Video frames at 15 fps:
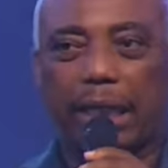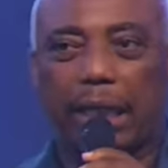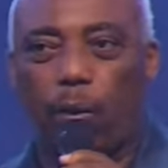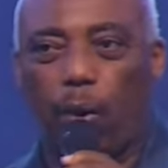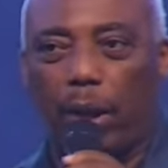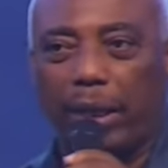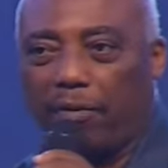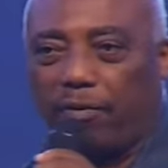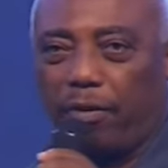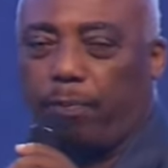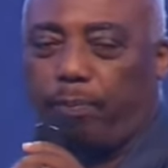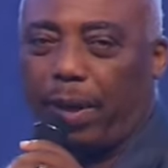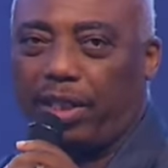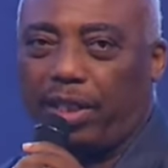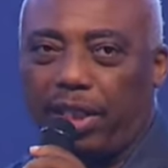in the wonderful
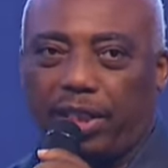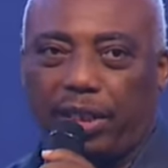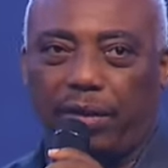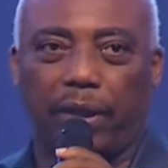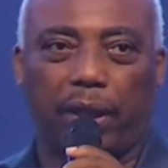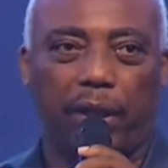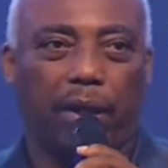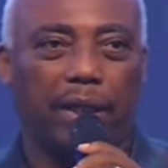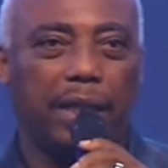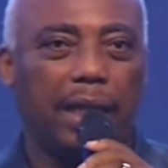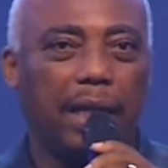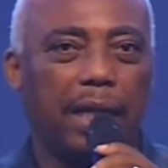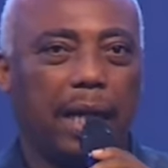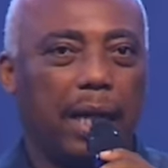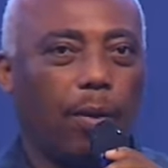presence of the Lord.
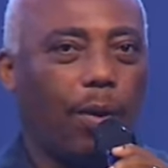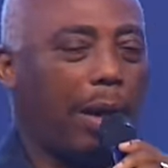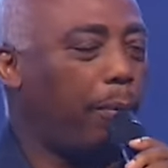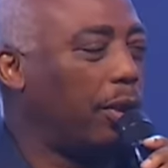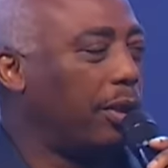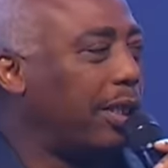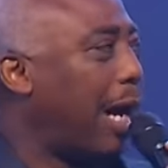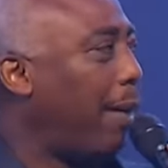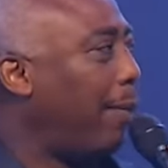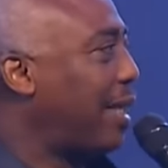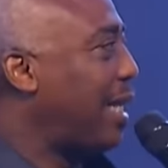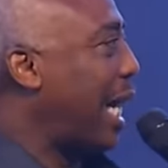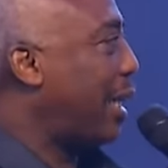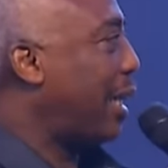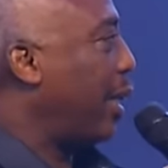One more time,
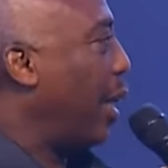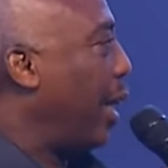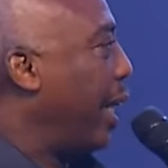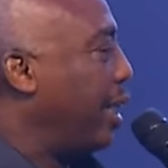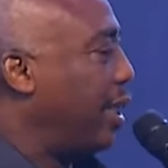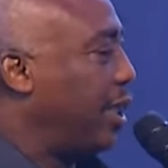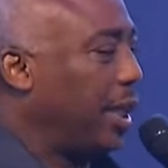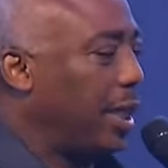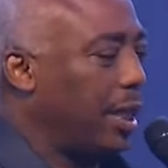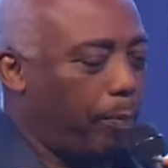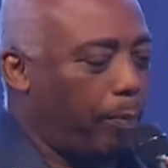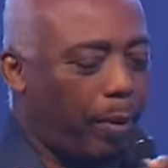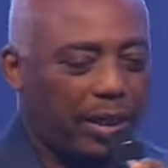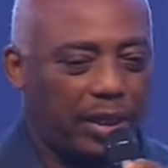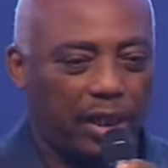let's acknowledge the
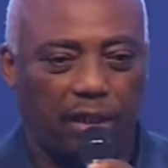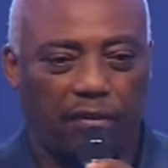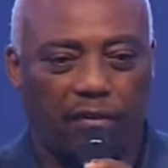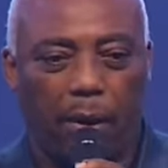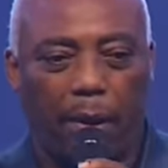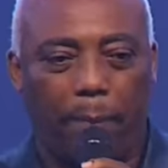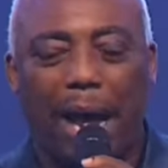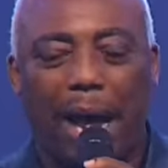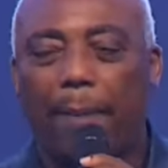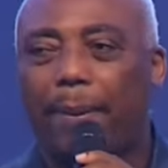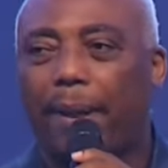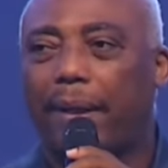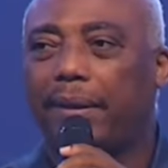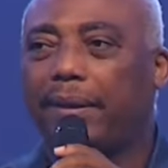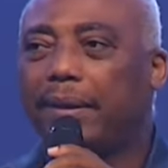presence of our
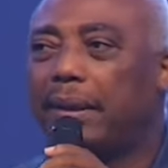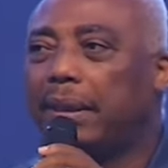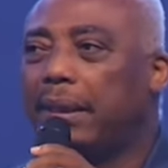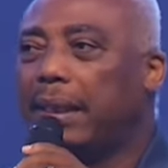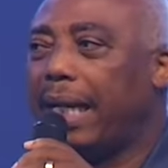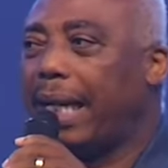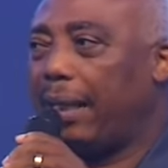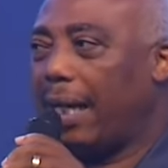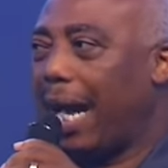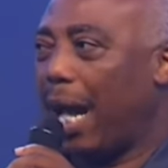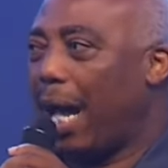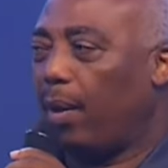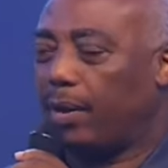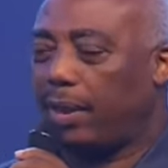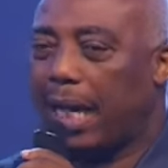Papa in the
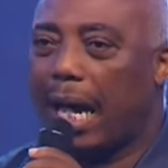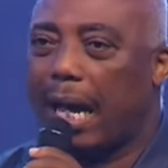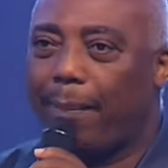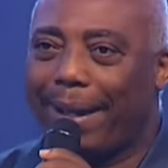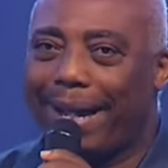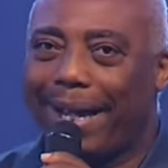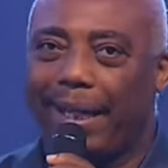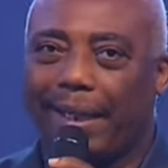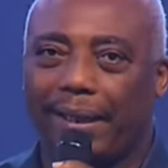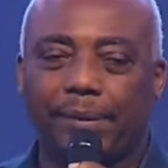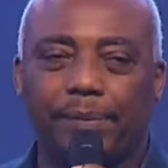house. Amen.